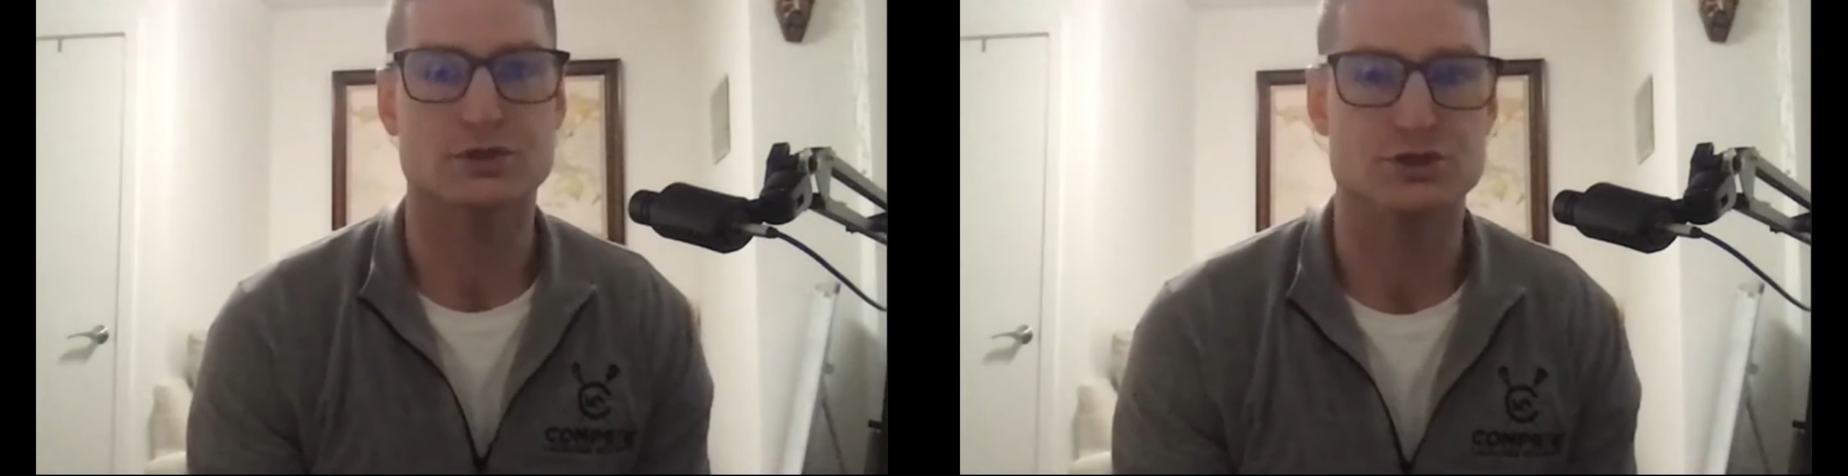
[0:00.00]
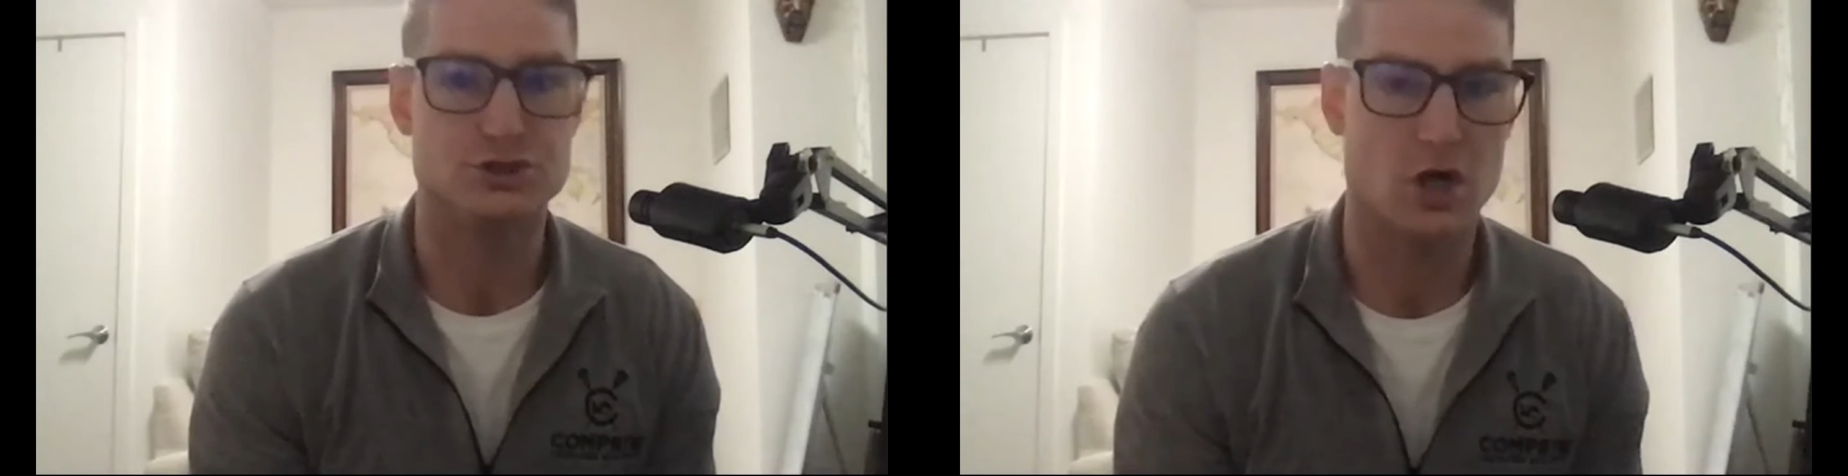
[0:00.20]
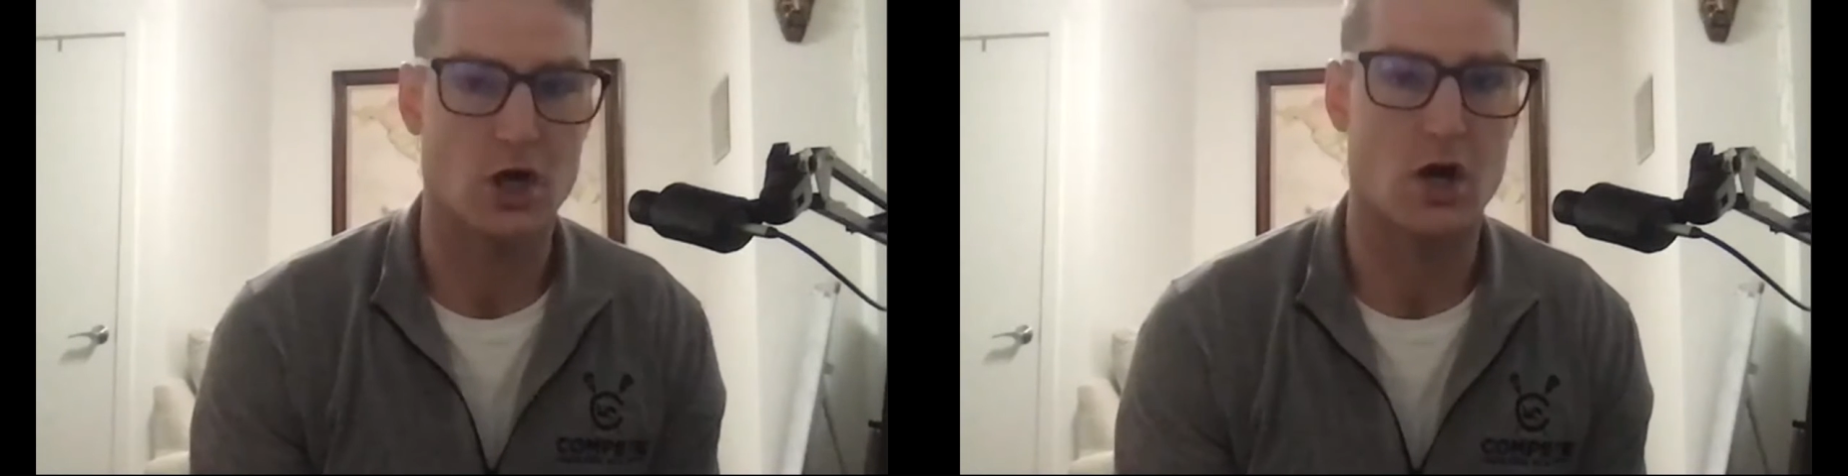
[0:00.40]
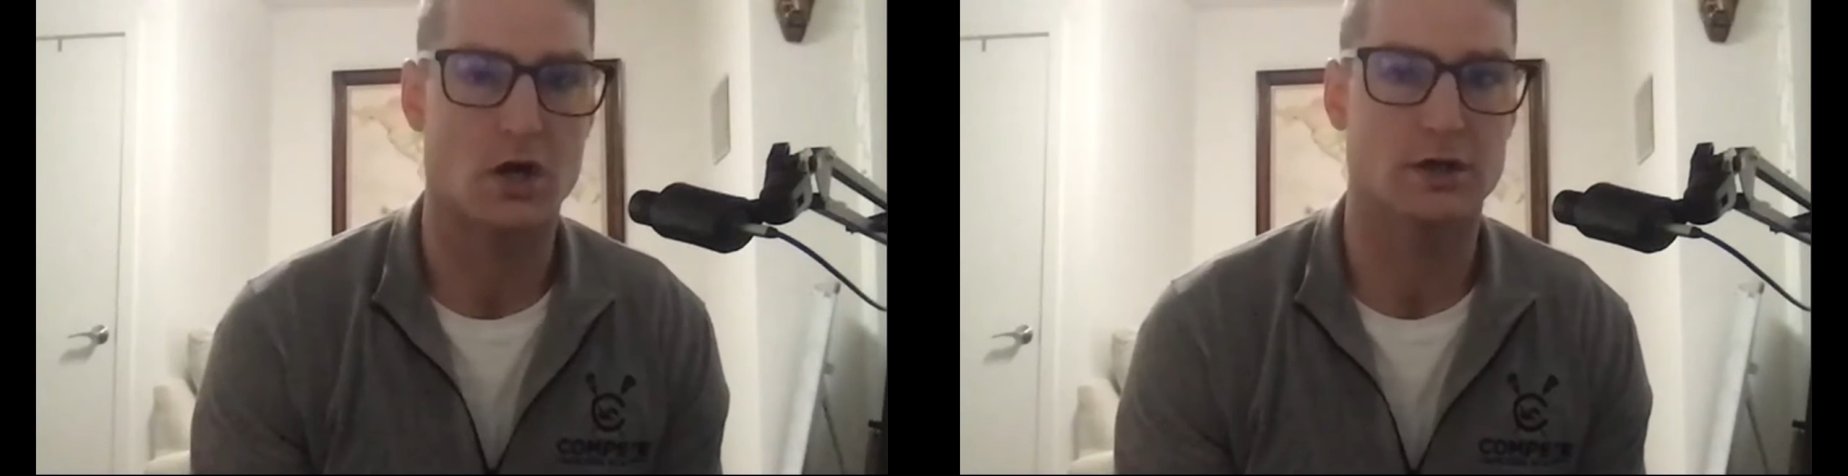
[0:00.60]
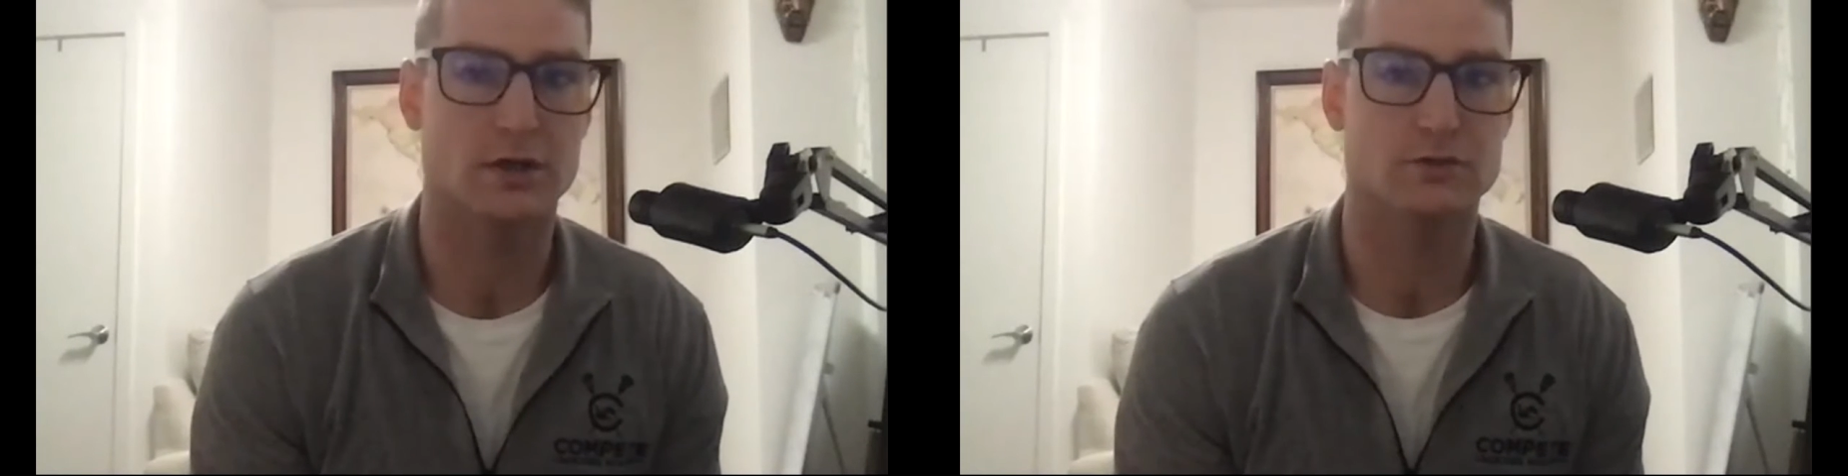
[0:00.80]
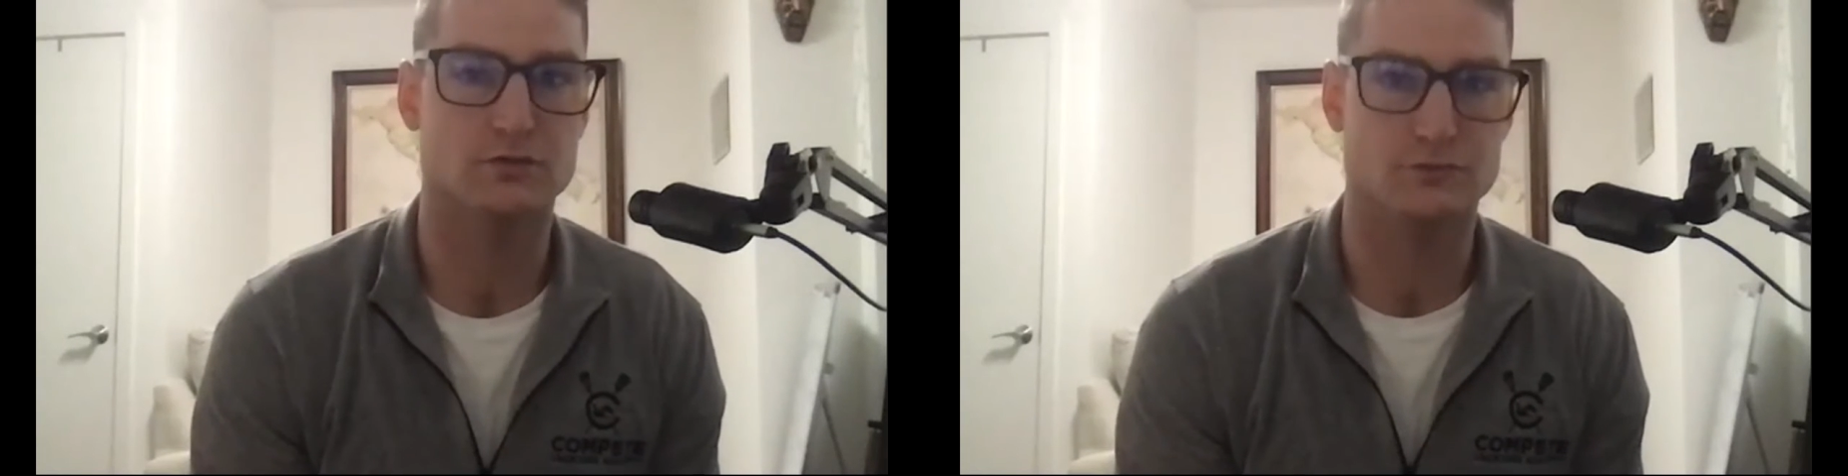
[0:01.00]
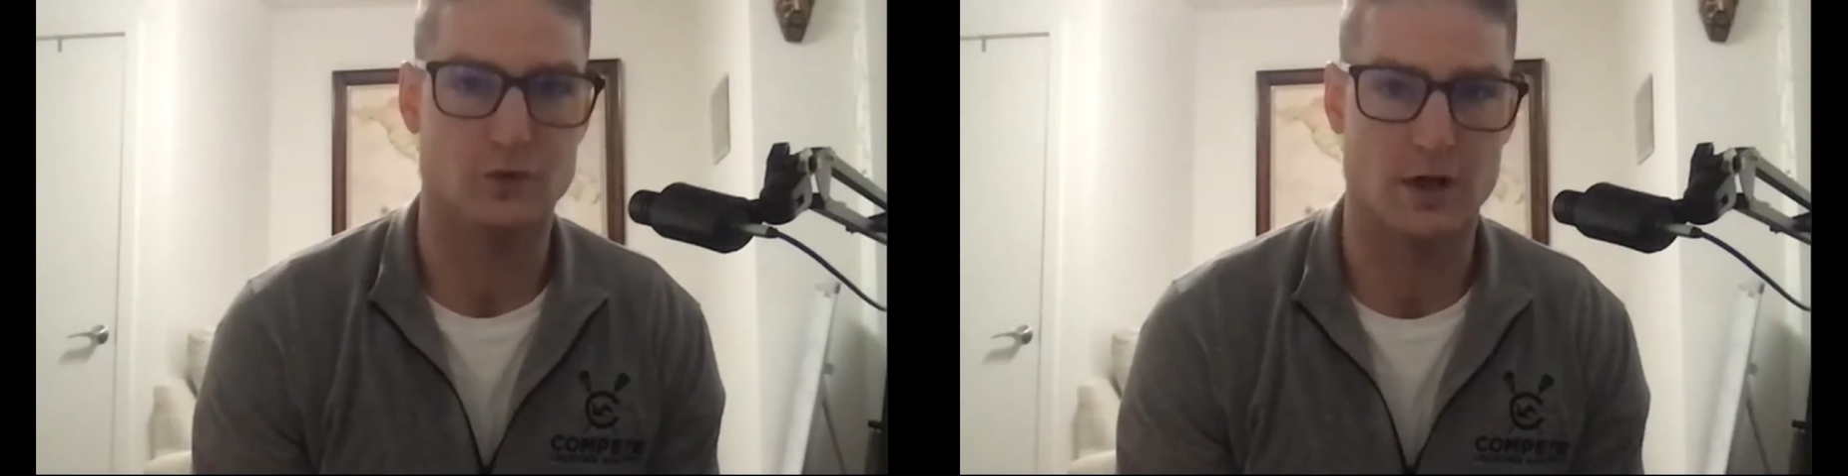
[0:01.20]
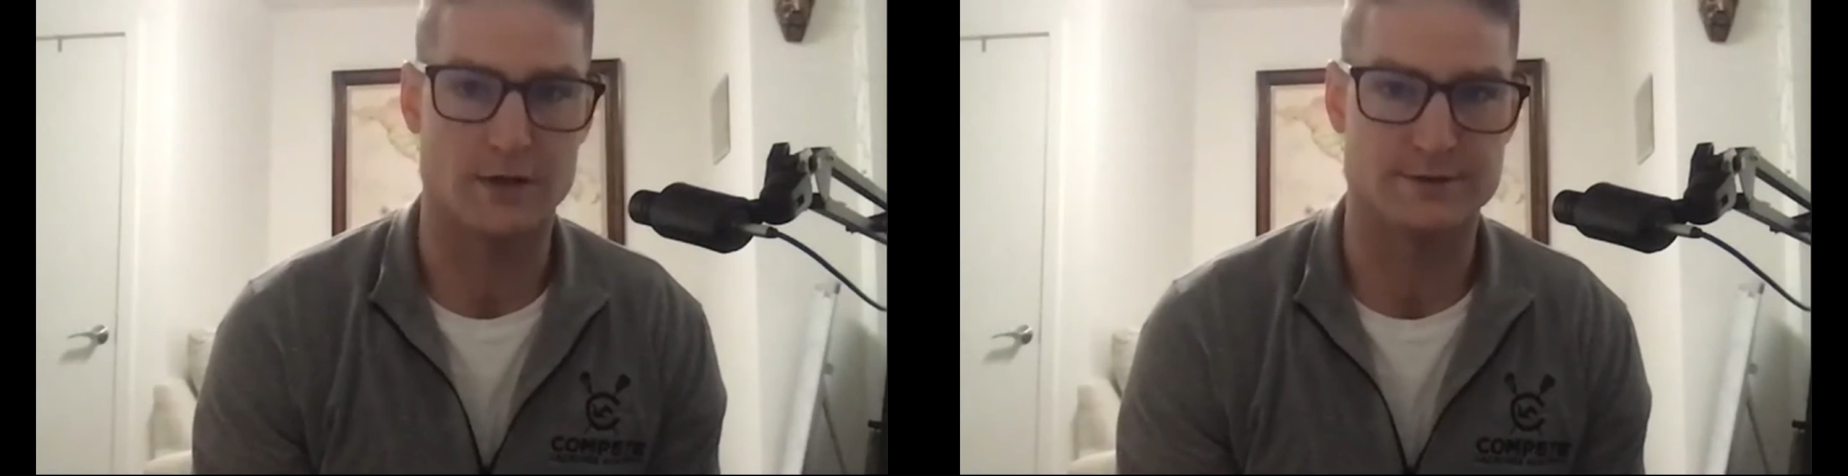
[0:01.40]
jog,
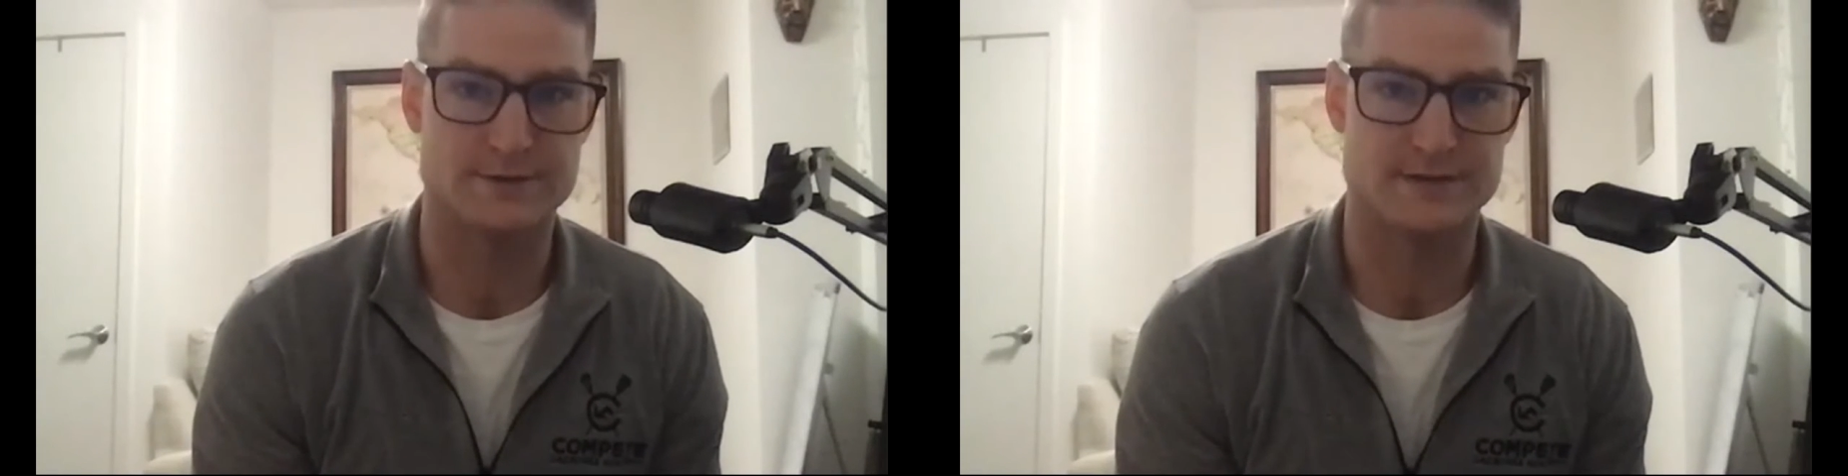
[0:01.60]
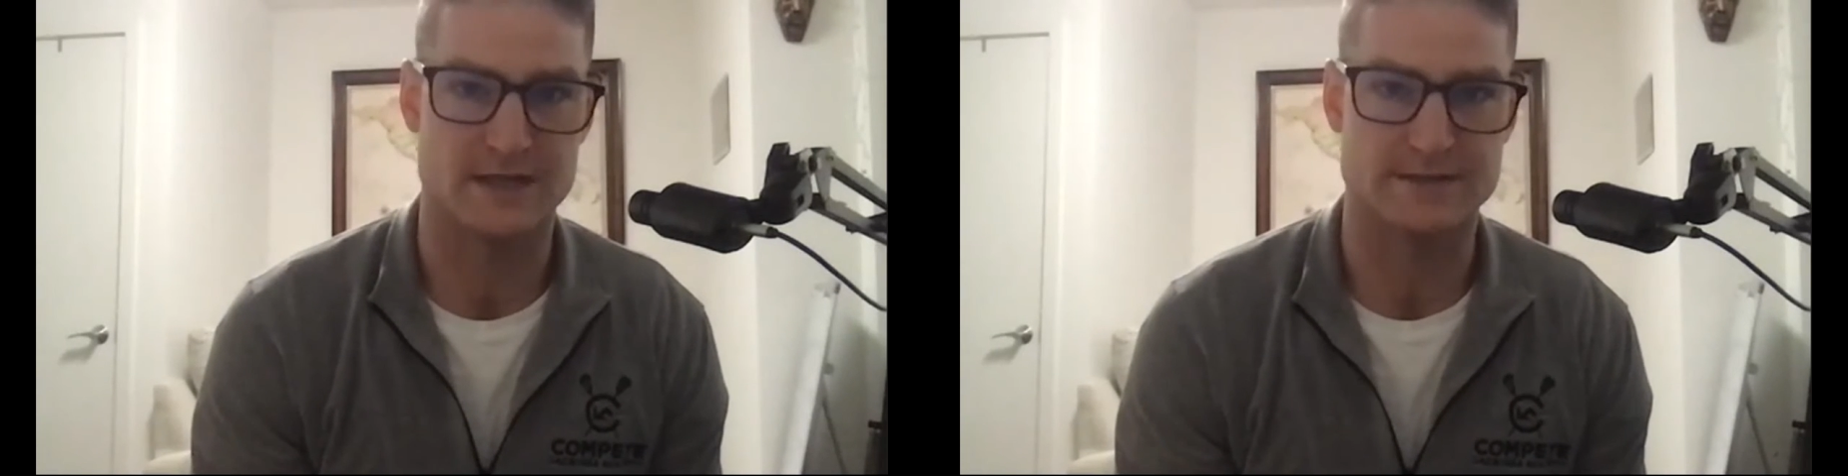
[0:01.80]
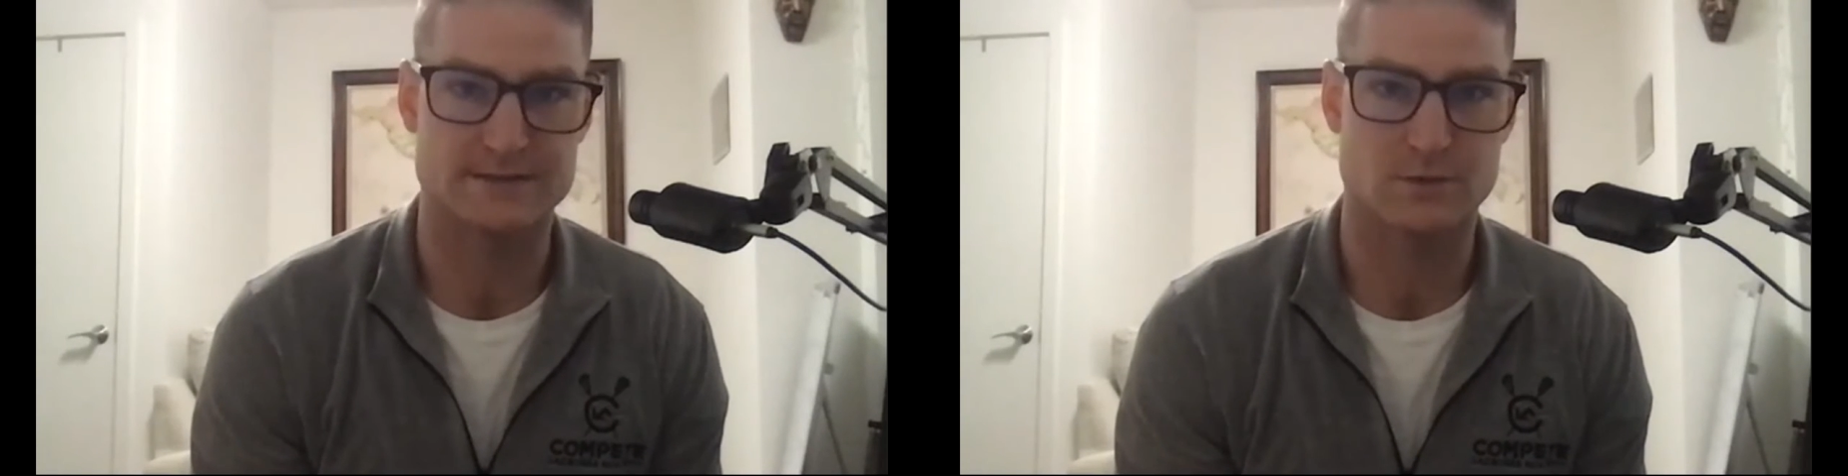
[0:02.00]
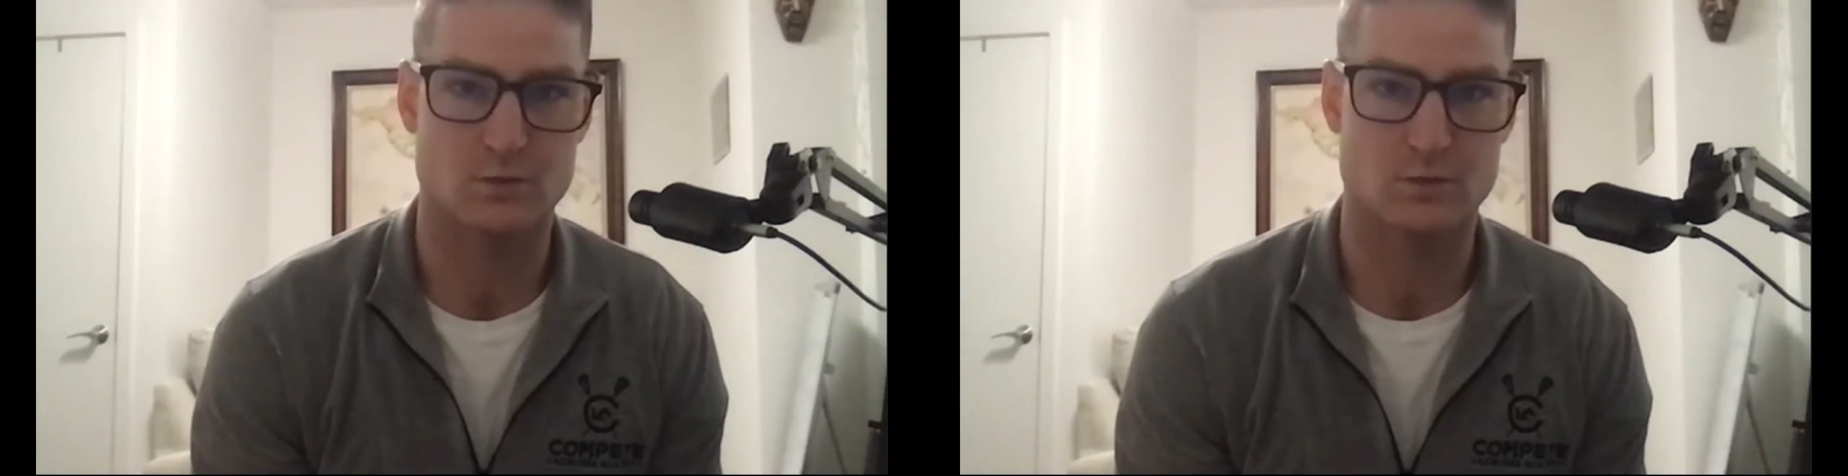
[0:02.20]
run sets.